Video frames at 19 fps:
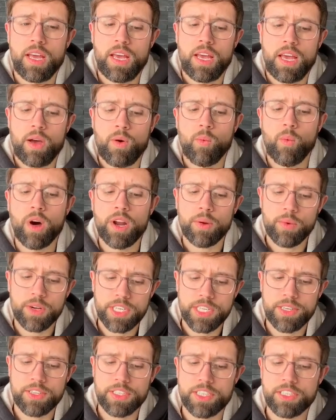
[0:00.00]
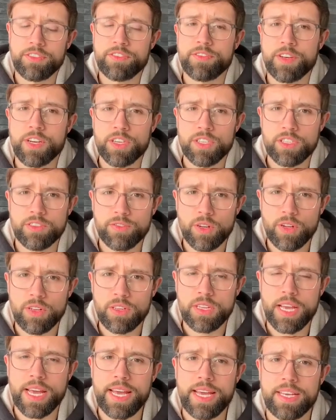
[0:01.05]
what I want you to do first of
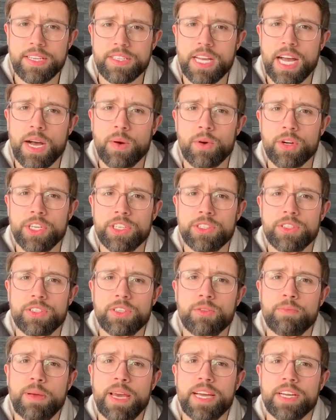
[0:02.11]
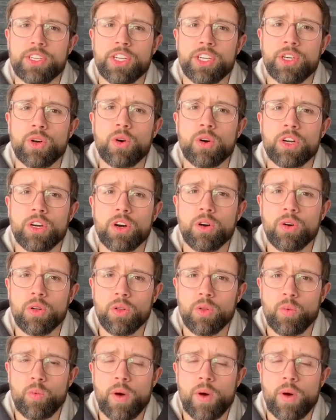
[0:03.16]
all is I want you to picture your goal,